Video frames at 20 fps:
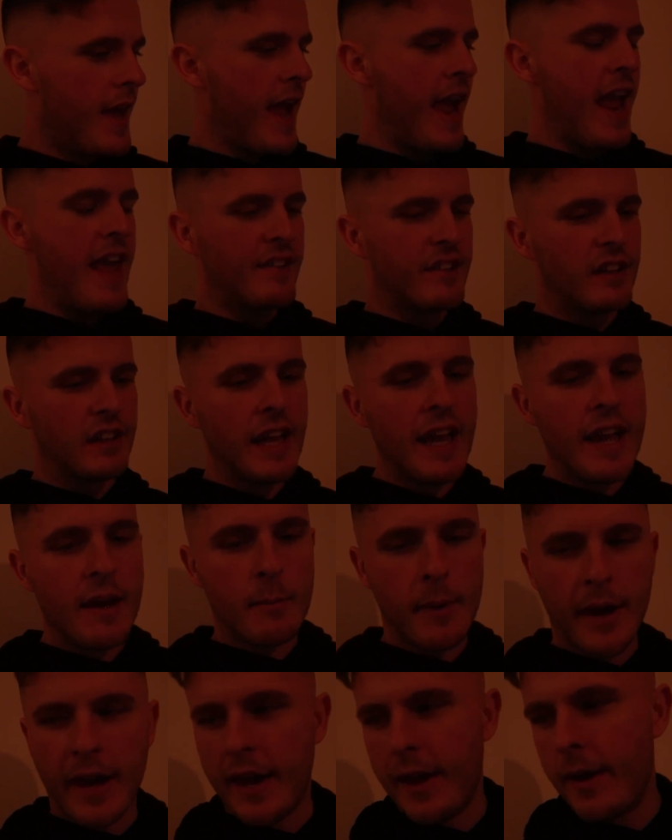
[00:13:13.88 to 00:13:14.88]
It's
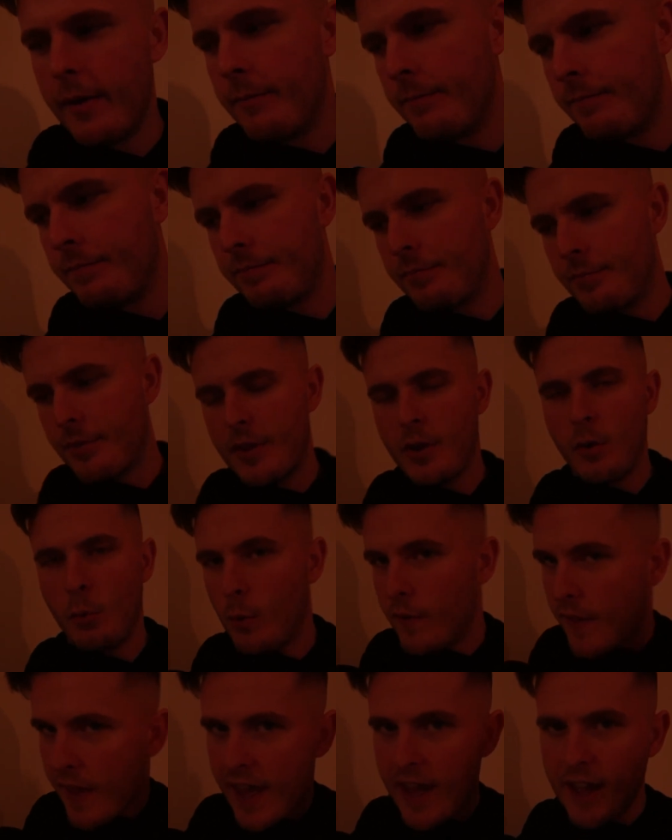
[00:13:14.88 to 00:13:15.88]
Liam here
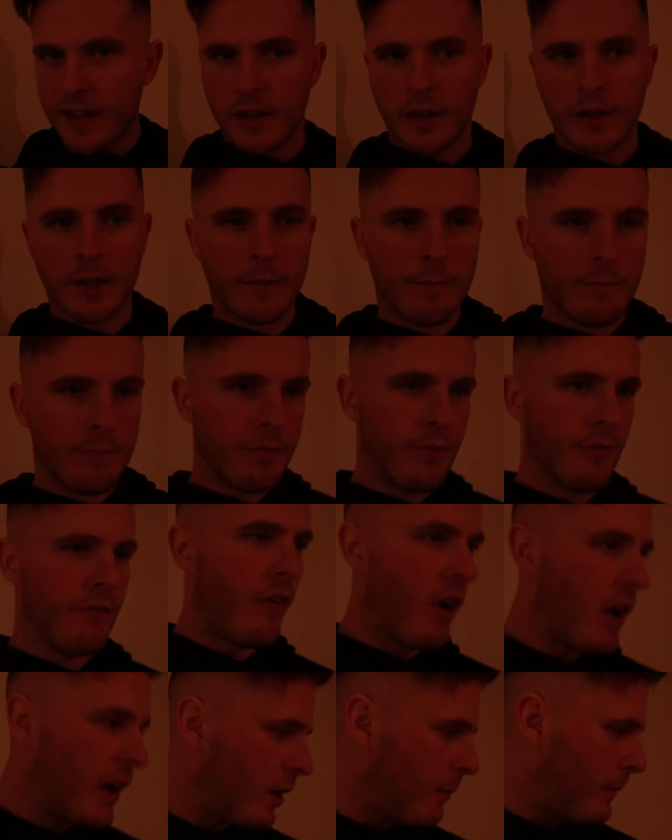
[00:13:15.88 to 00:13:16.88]
with a haircut.
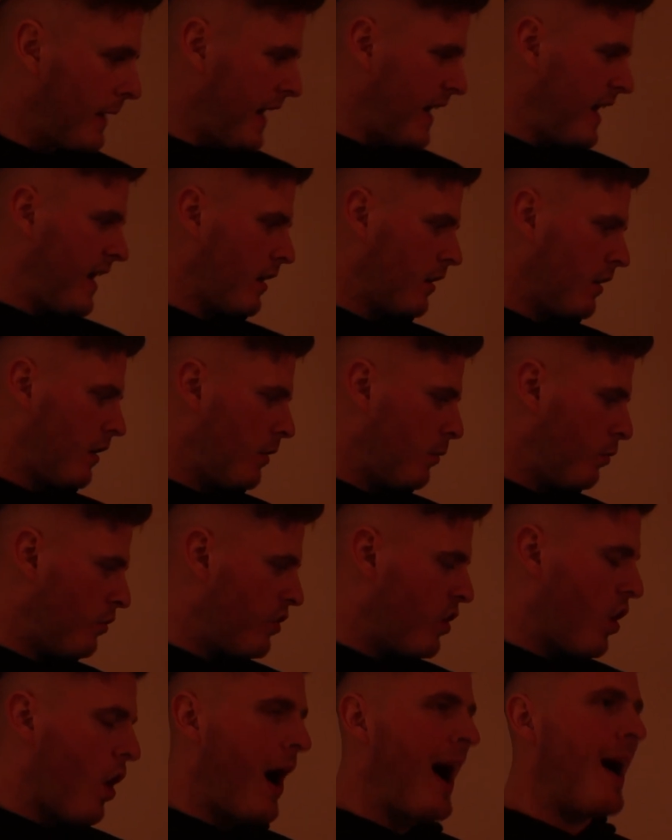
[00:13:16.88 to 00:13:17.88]
Finally got my haircut. I was
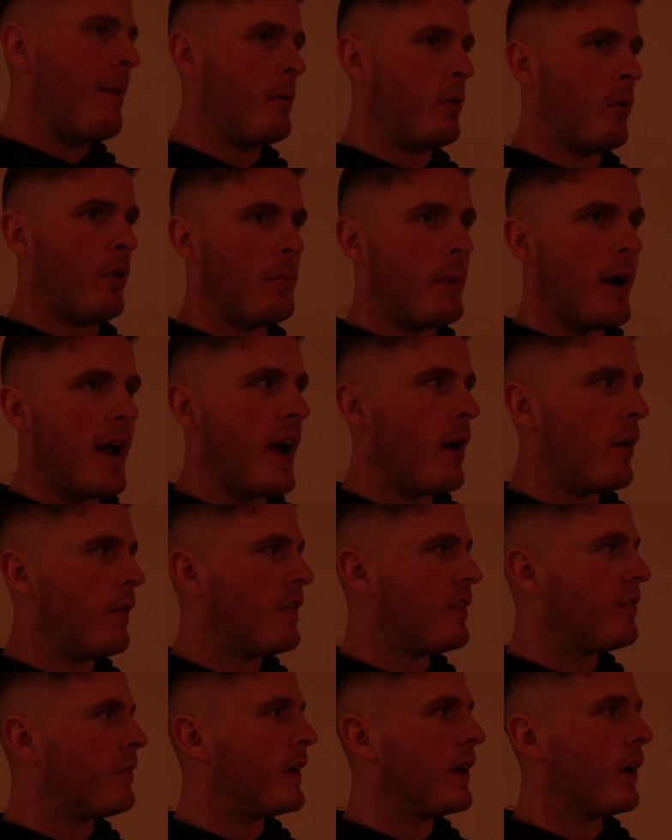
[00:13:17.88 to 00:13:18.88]
not happy with my hair in
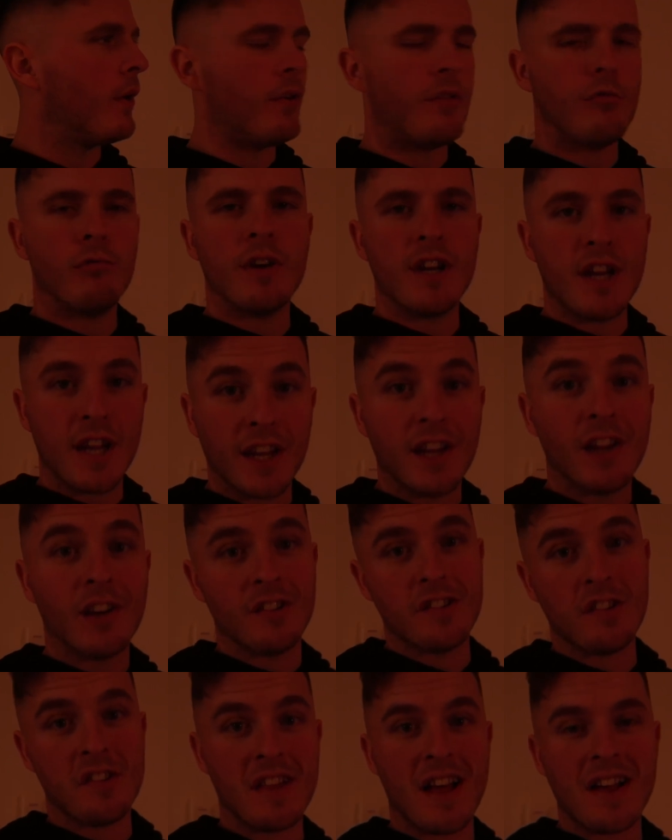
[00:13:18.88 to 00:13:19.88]
this video, as
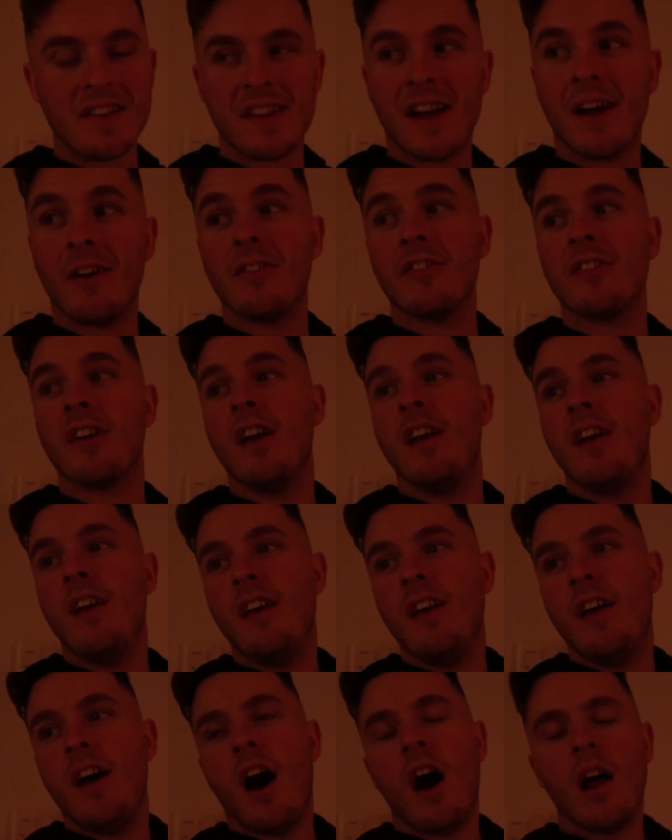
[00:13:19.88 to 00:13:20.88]
ridiculous as that sounds.
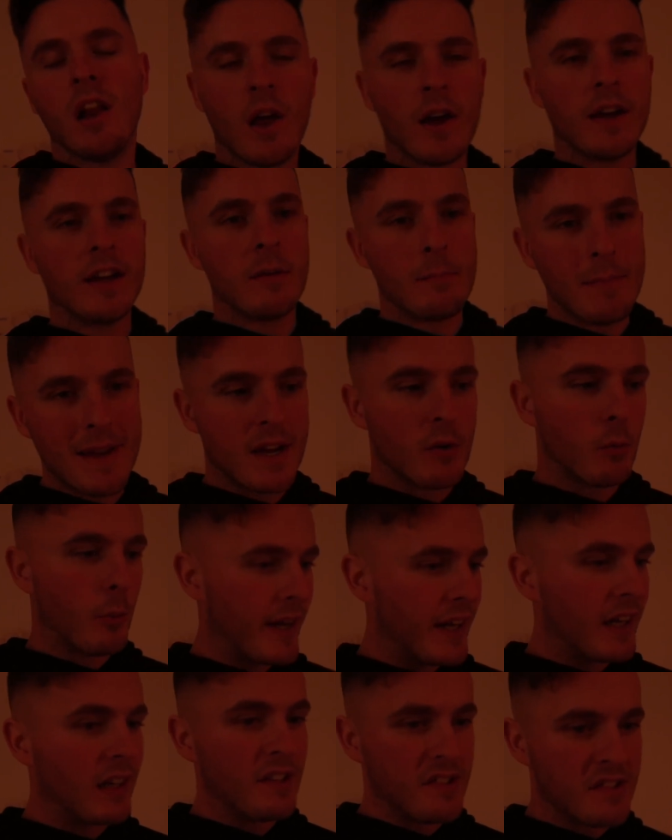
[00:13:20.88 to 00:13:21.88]
I like me a
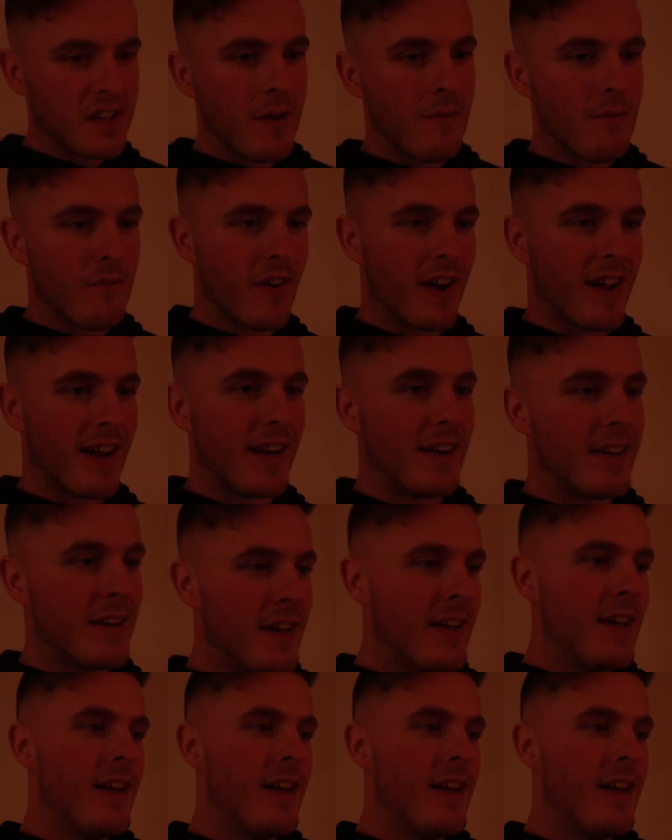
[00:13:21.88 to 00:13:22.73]
weekly skin fade.